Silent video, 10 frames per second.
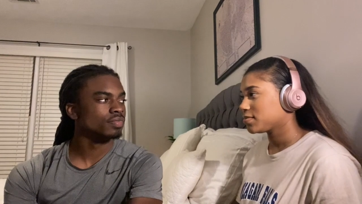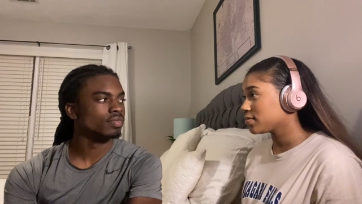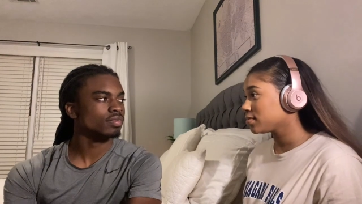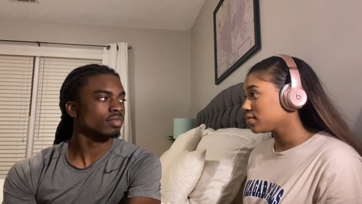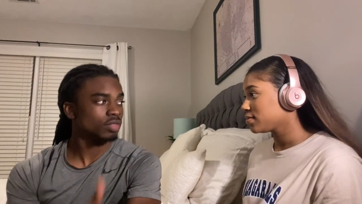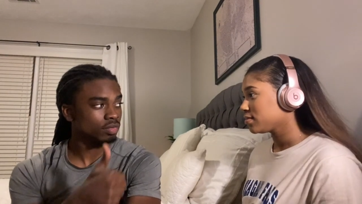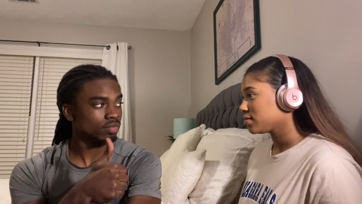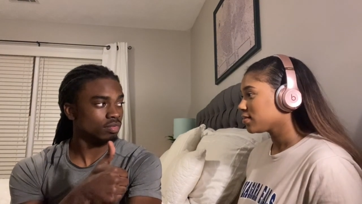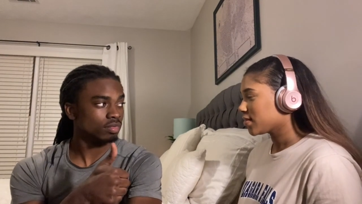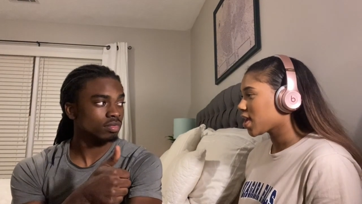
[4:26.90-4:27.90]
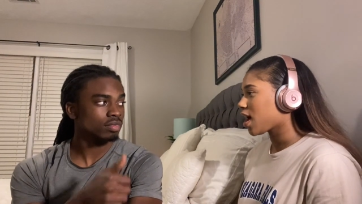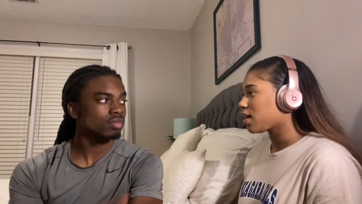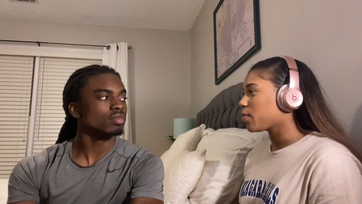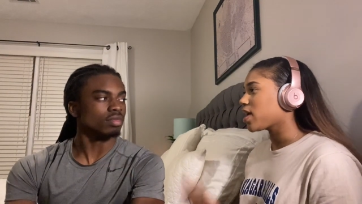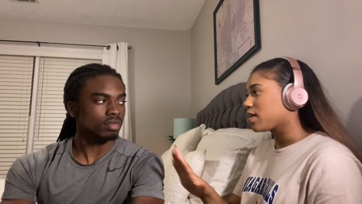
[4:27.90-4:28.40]
Speaker 1: Hmm? Yeah,
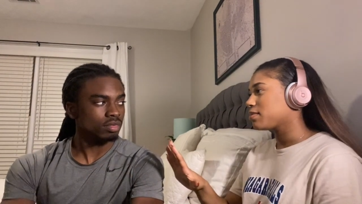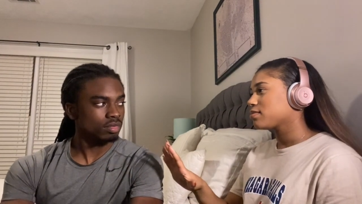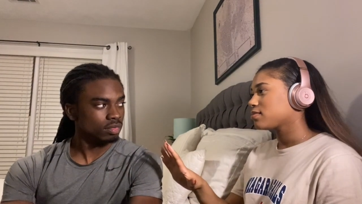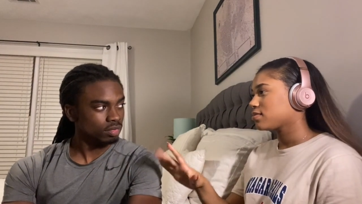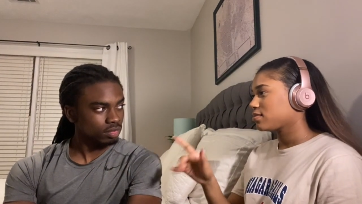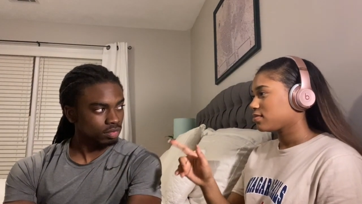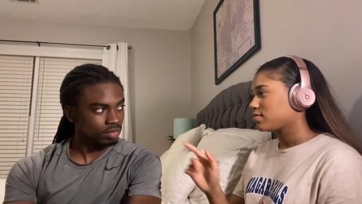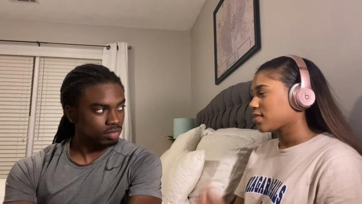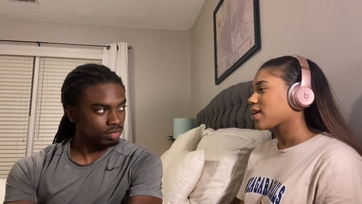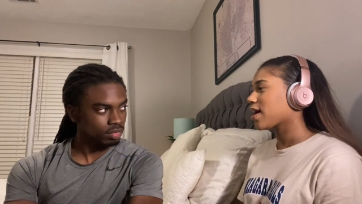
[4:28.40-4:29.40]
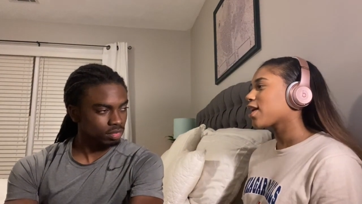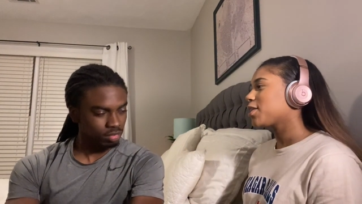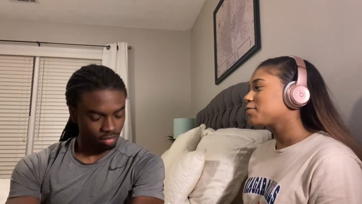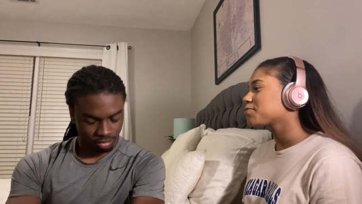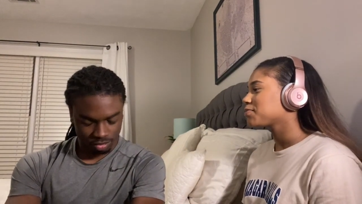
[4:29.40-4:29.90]
wait. I gotta
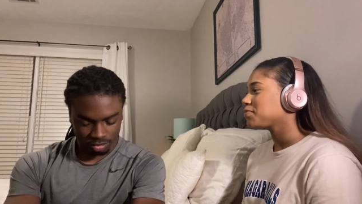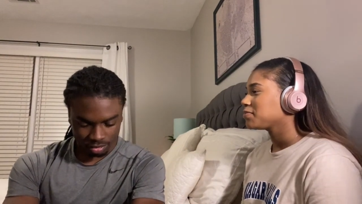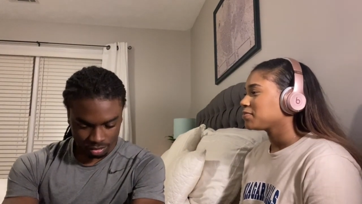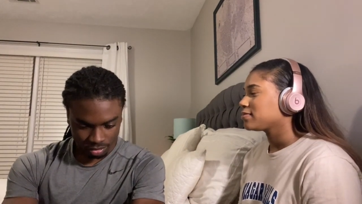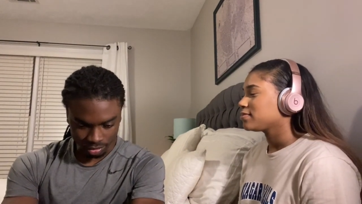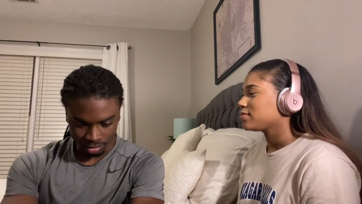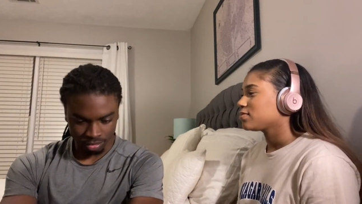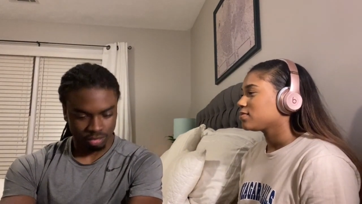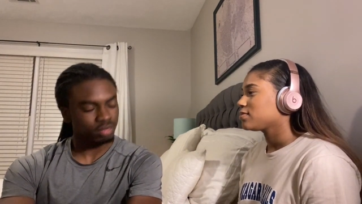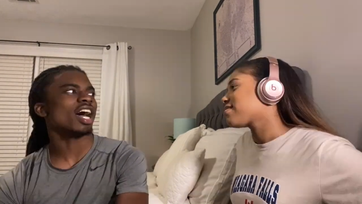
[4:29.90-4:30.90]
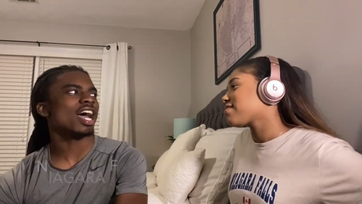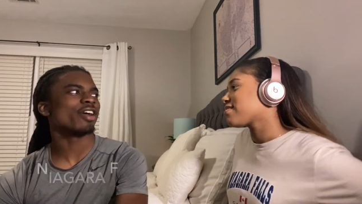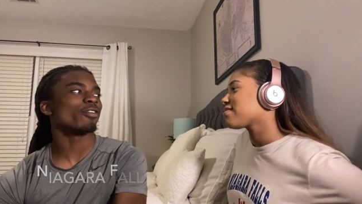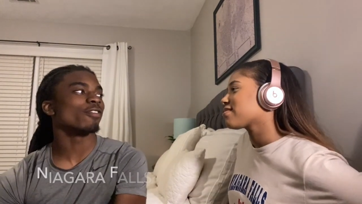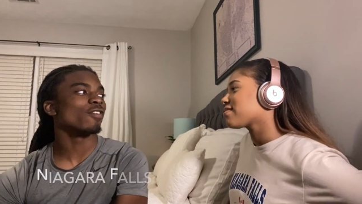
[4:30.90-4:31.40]
go.
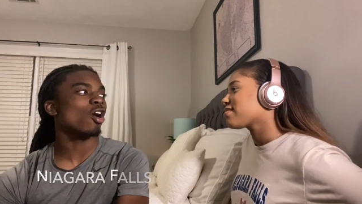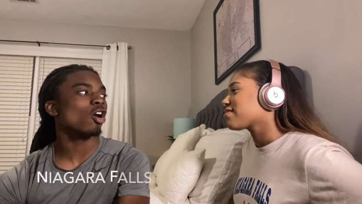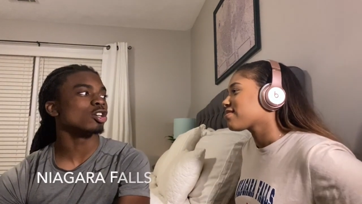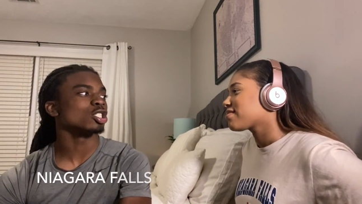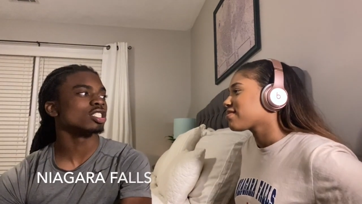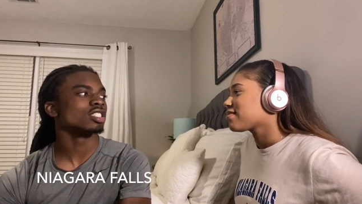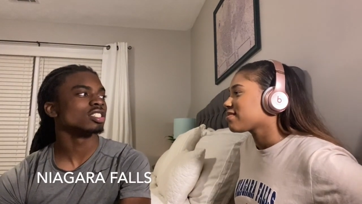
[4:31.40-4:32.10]
Speaker 2: Niagara Falls.